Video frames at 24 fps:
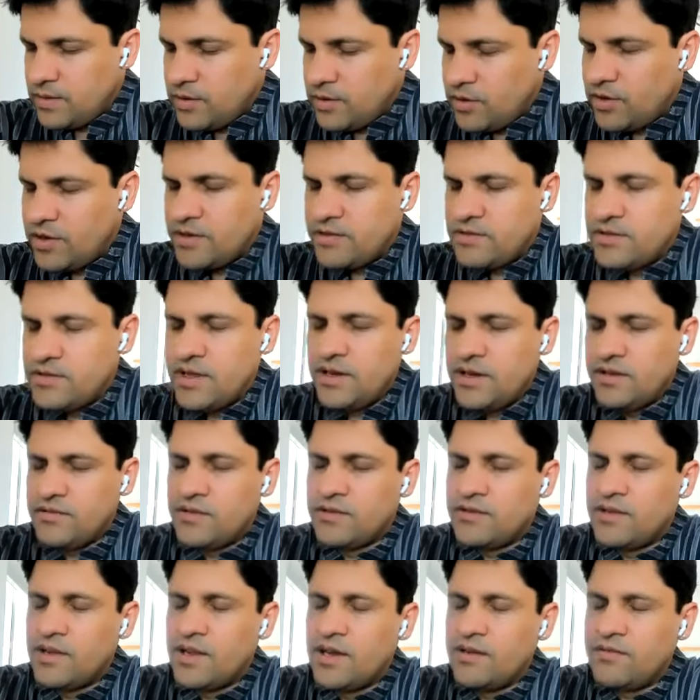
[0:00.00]
As long as there
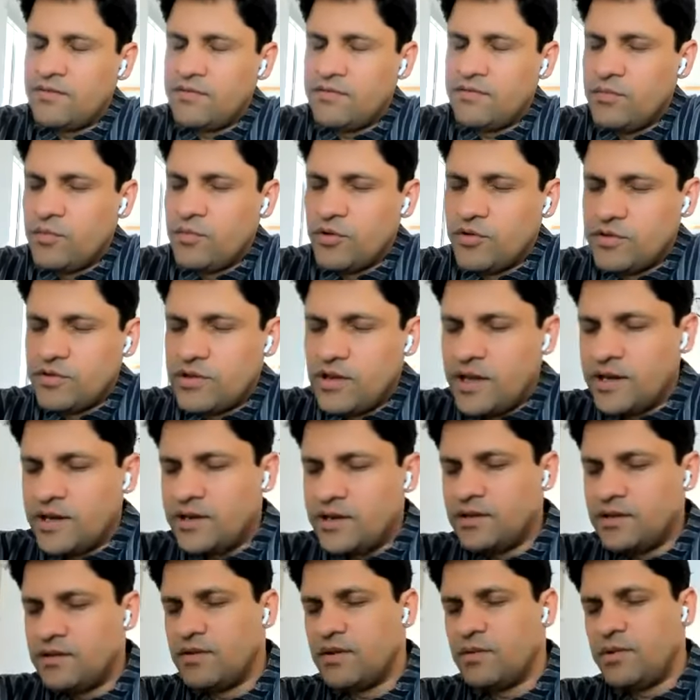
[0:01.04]
is this life, most
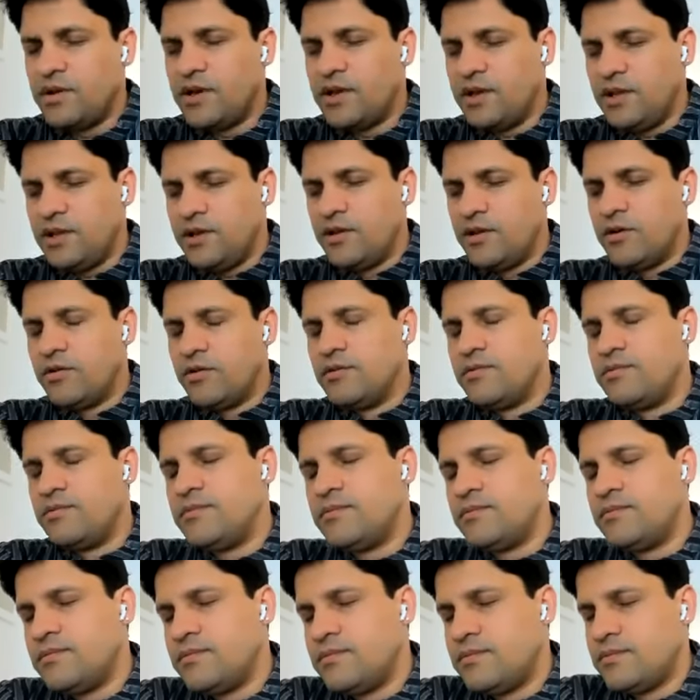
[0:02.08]
likely there will be an ego.
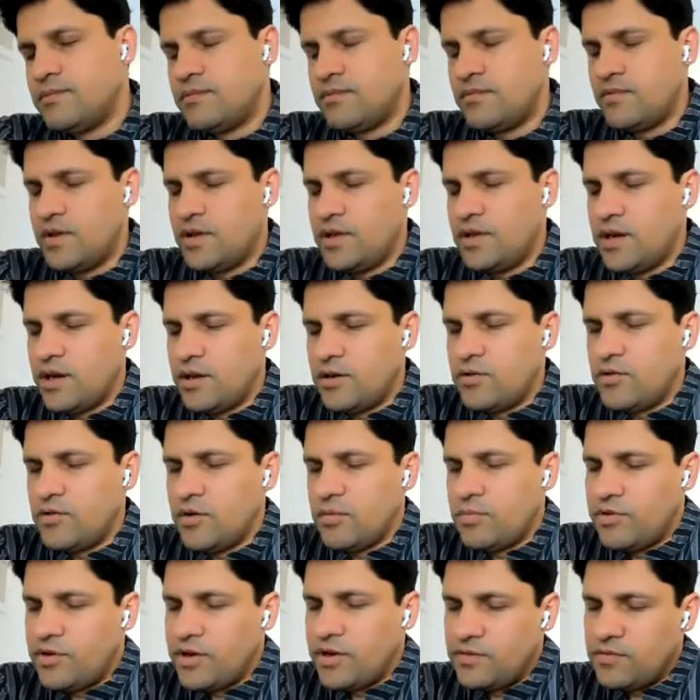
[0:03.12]
Very hard
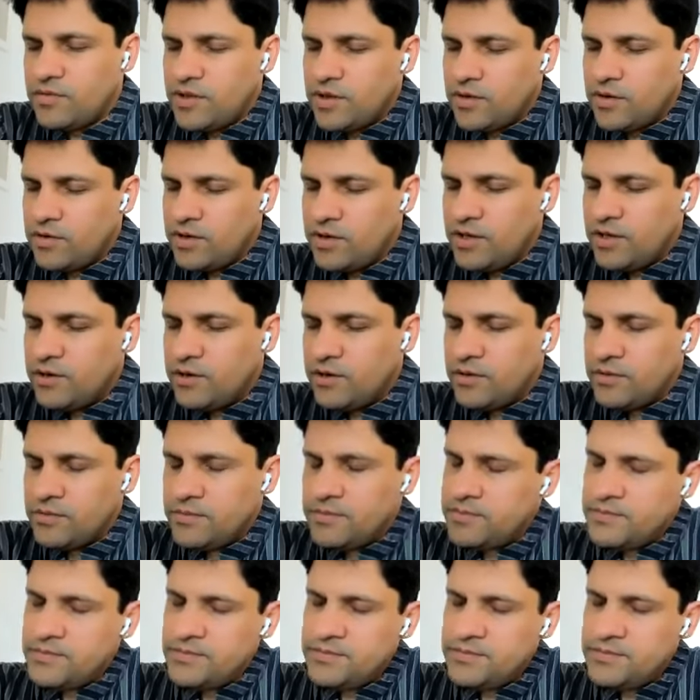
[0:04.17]
to operate without an ego.